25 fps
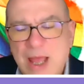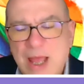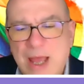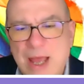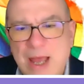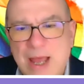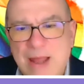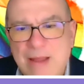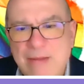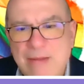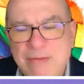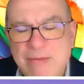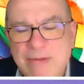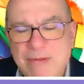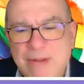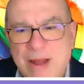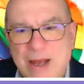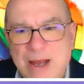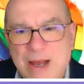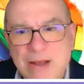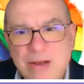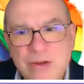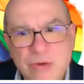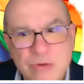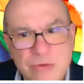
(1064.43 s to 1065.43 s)
And
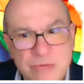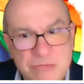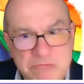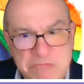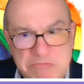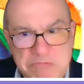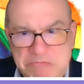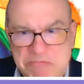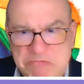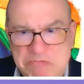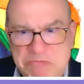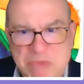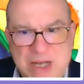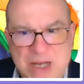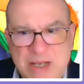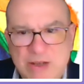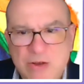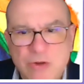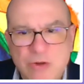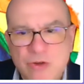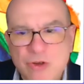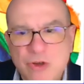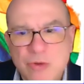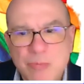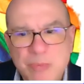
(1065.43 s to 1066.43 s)
I
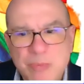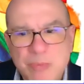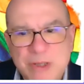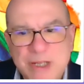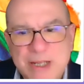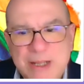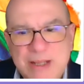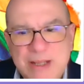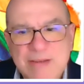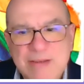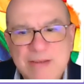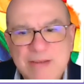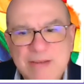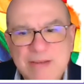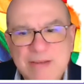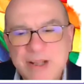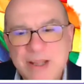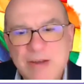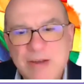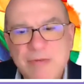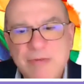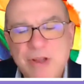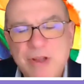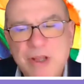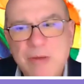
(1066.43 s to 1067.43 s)
could completely find
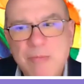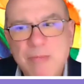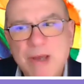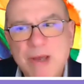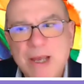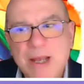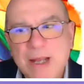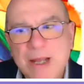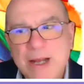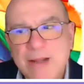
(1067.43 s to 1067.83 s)
everything back.